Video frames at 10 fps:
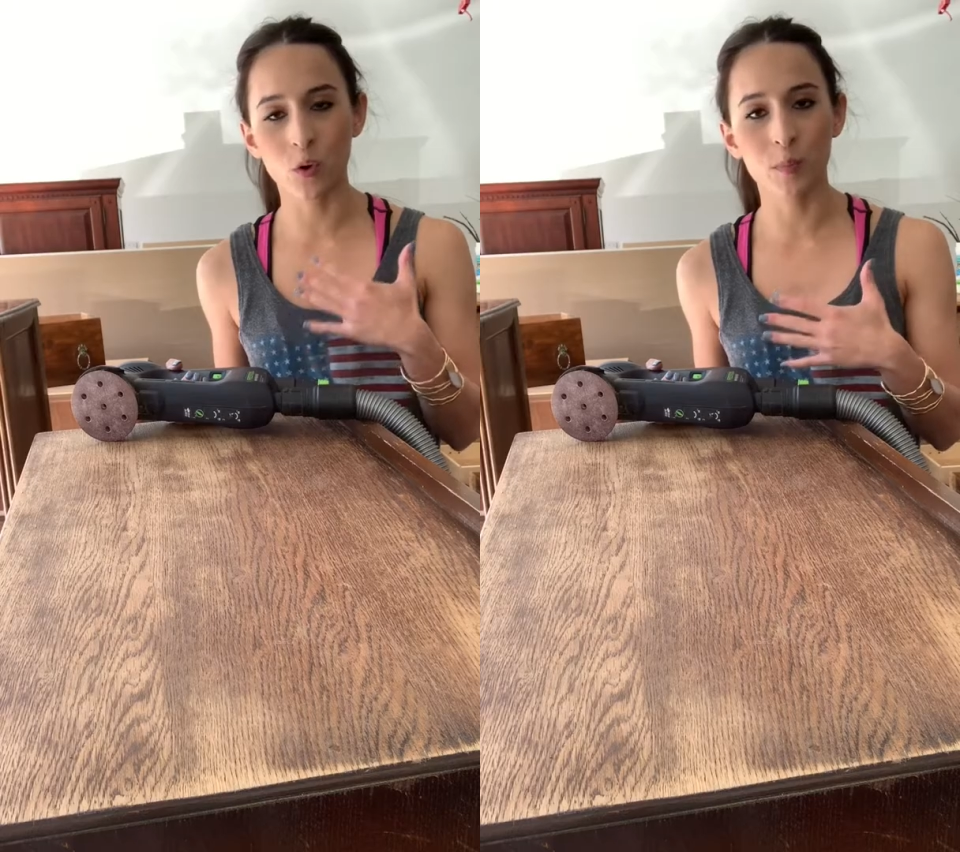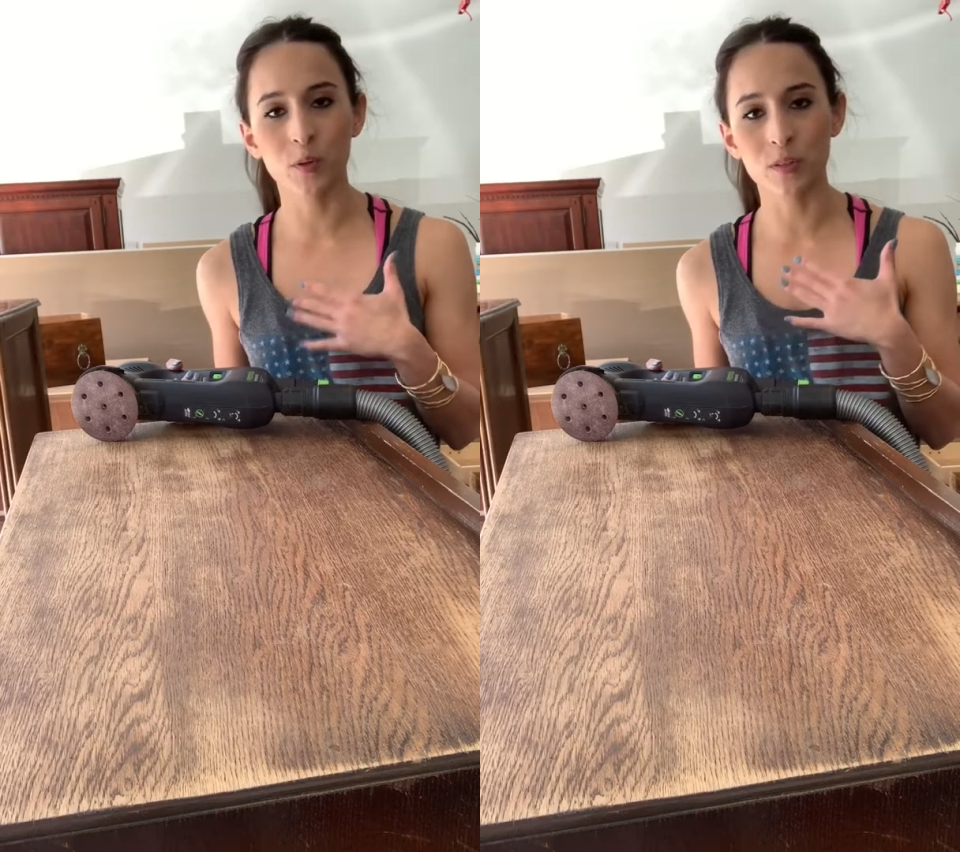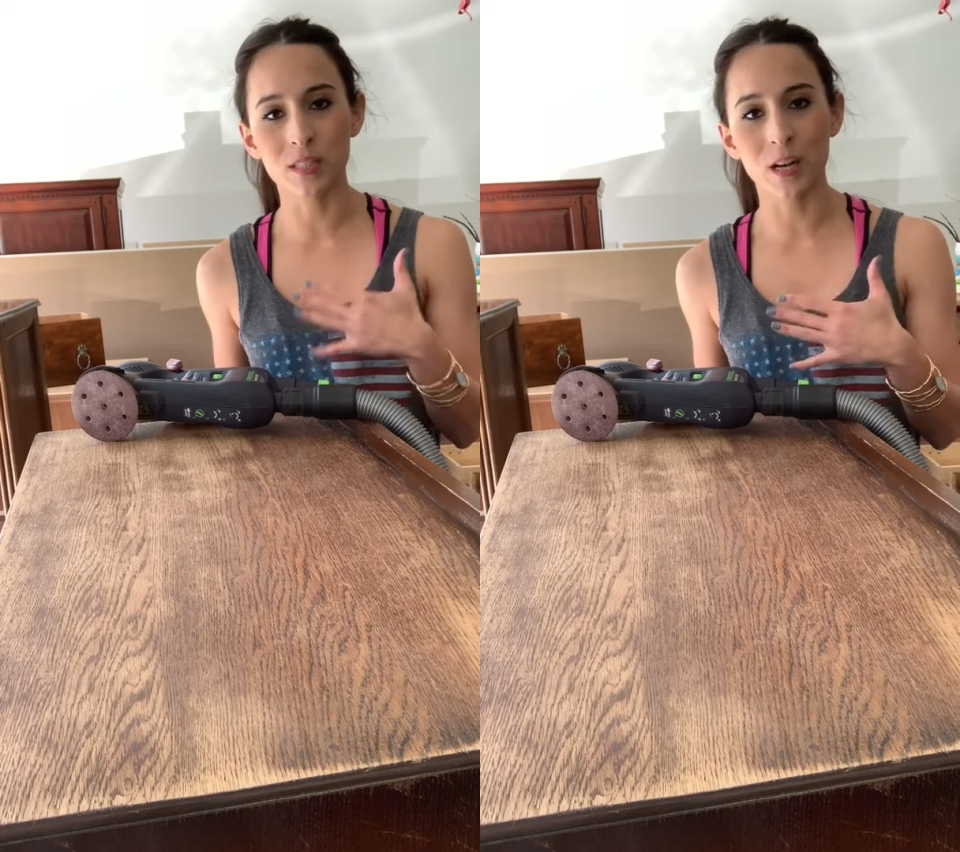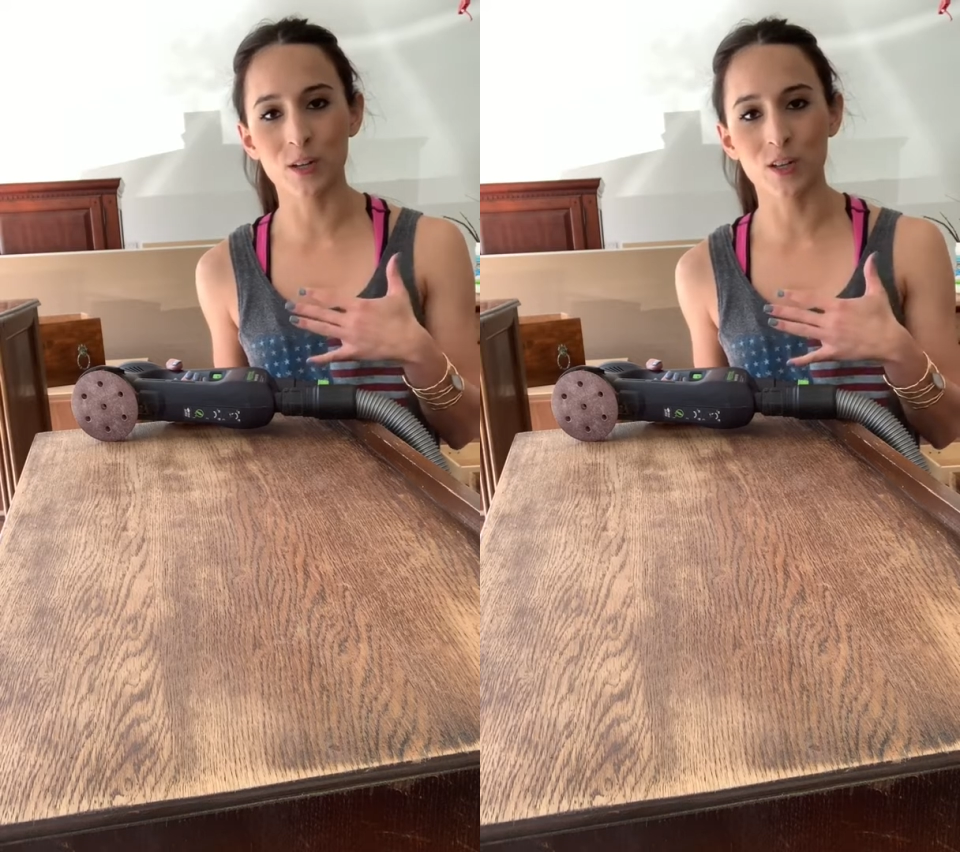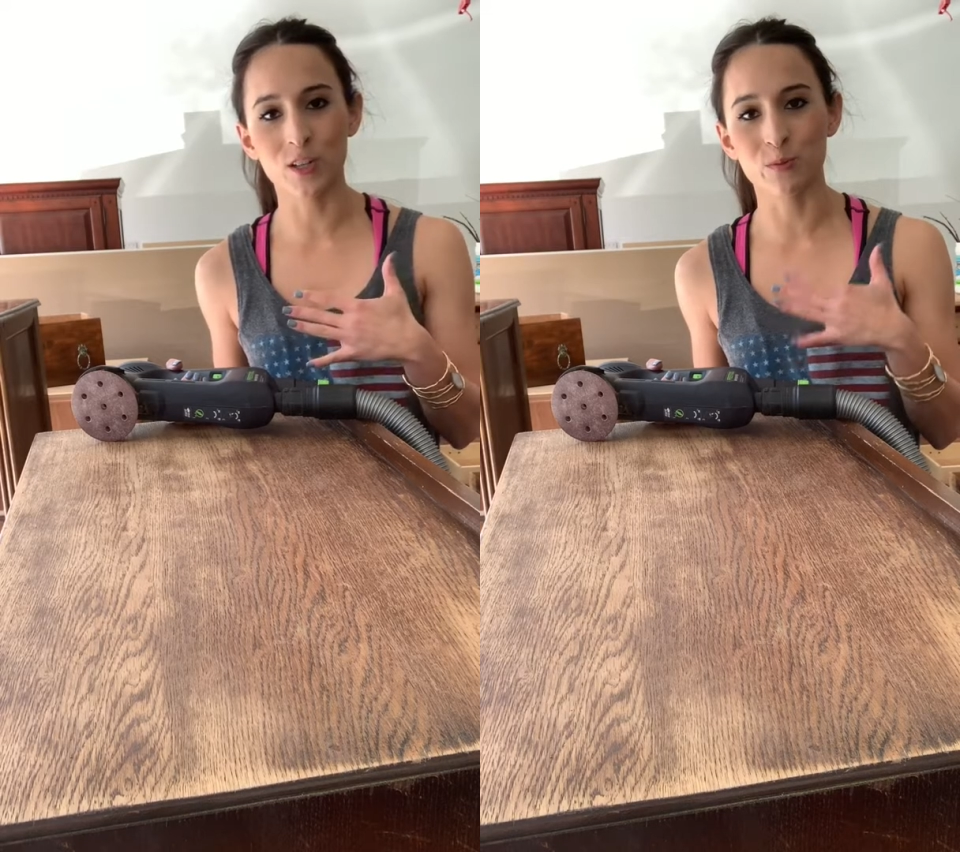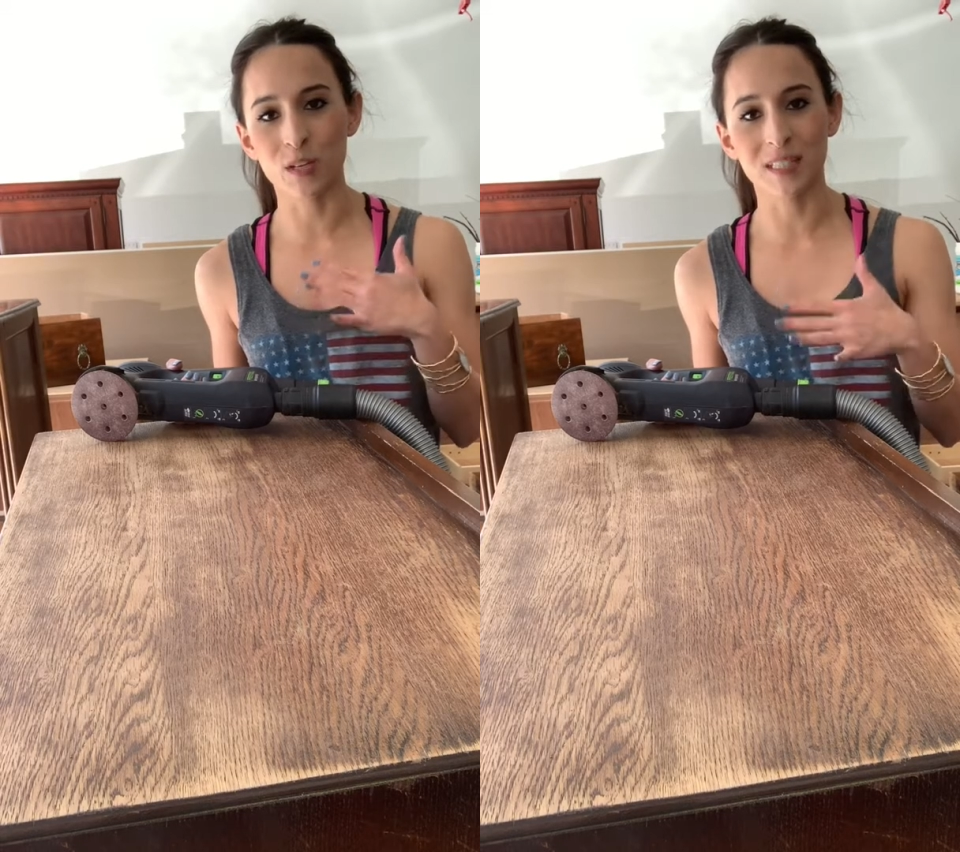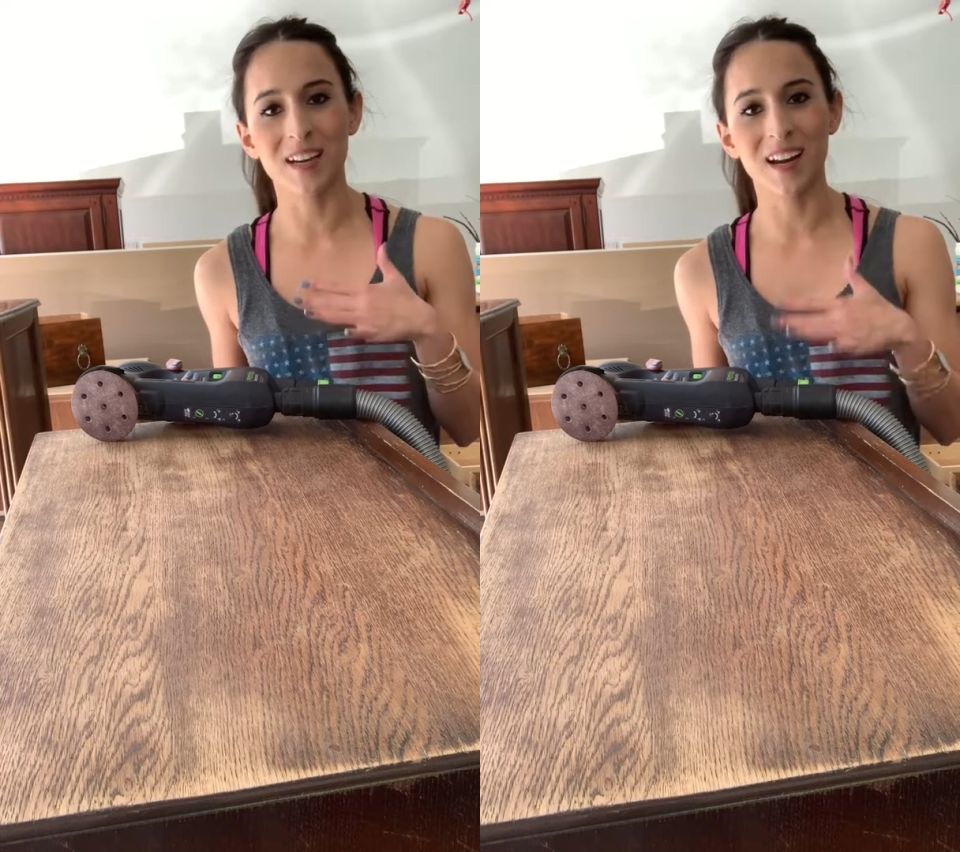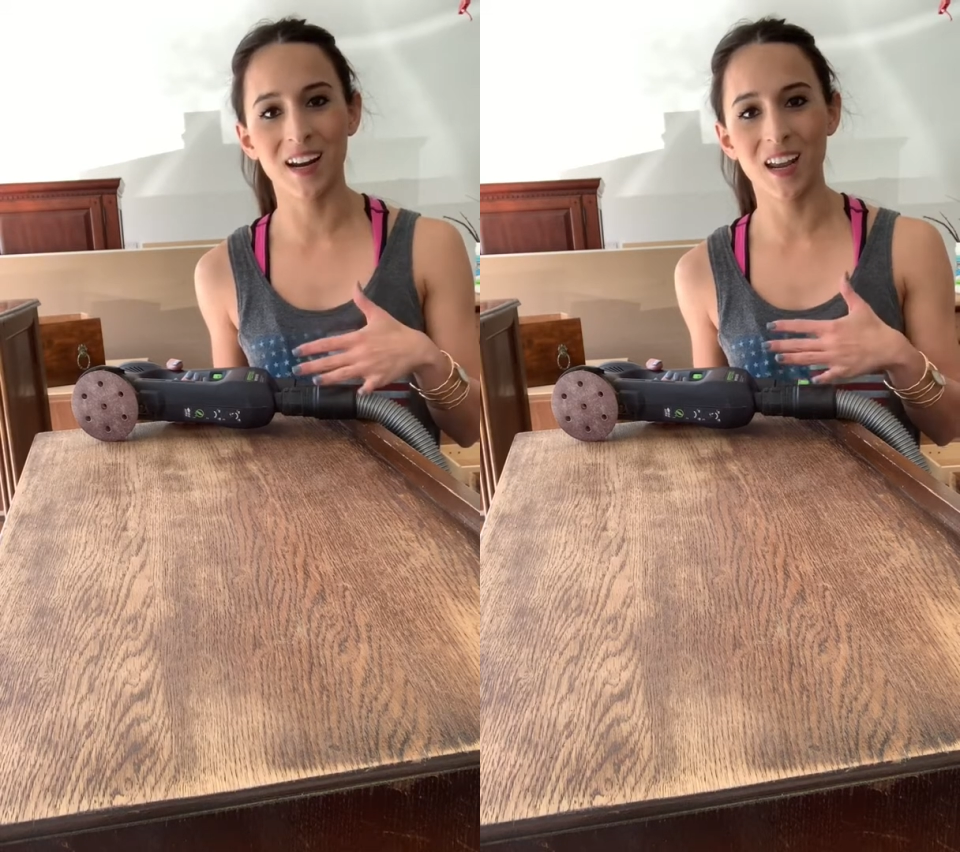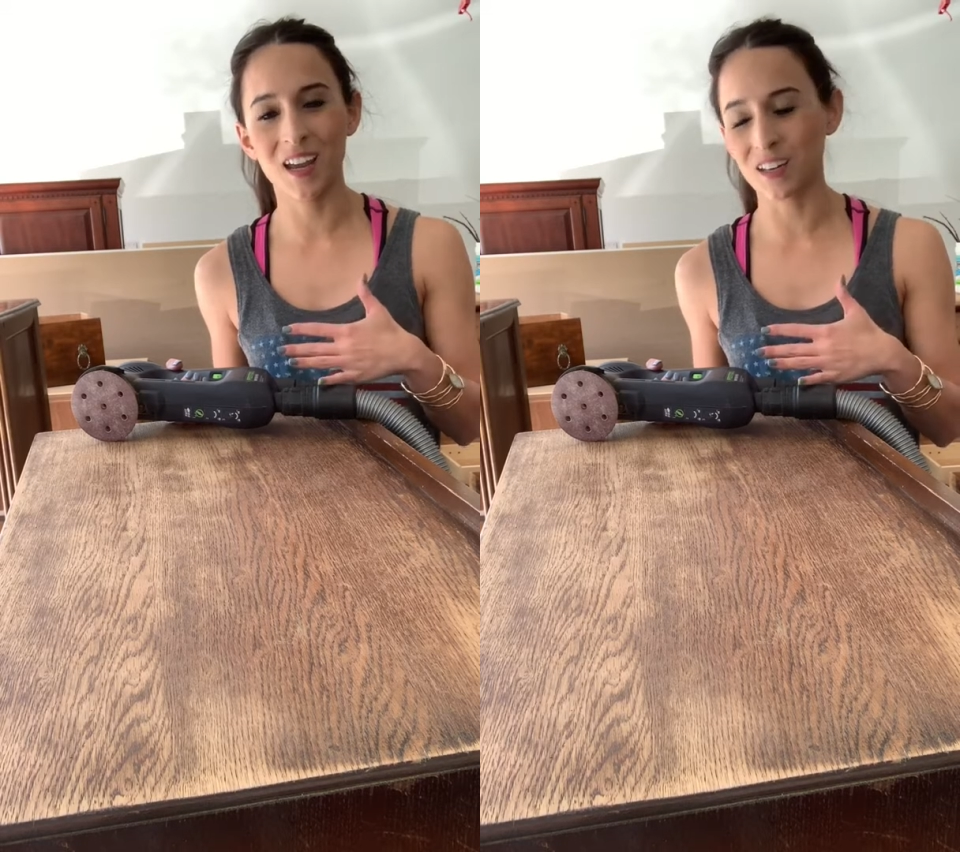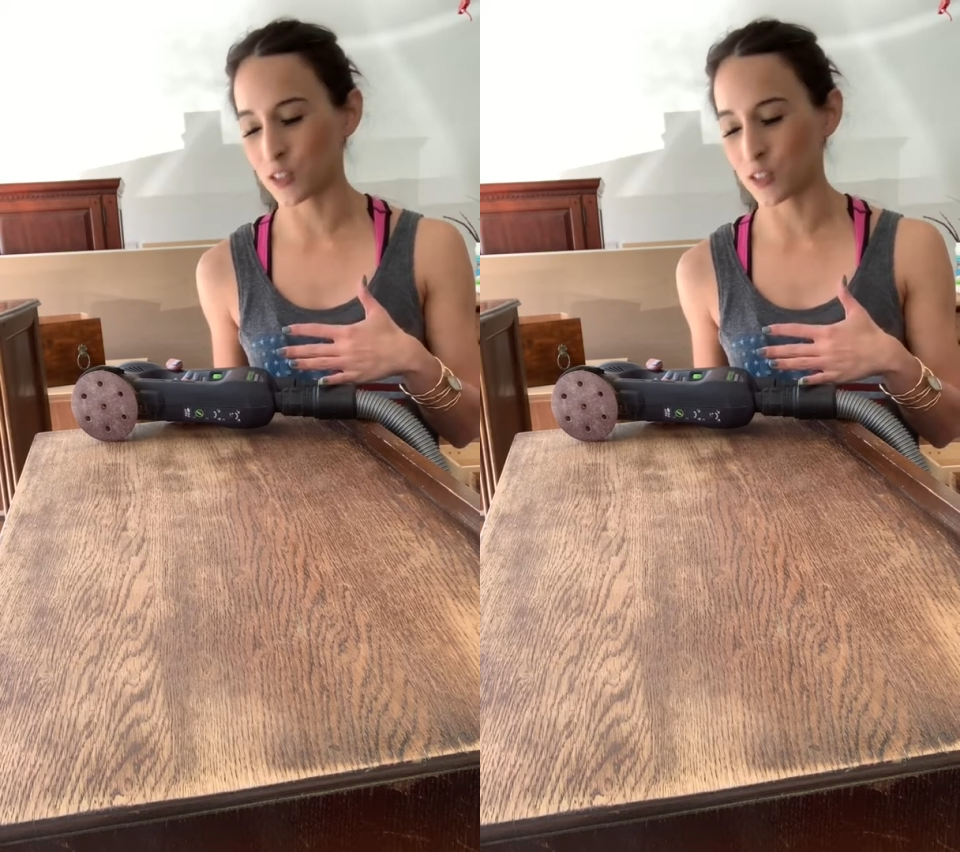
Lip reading: orbital sander just wasn't cutting it,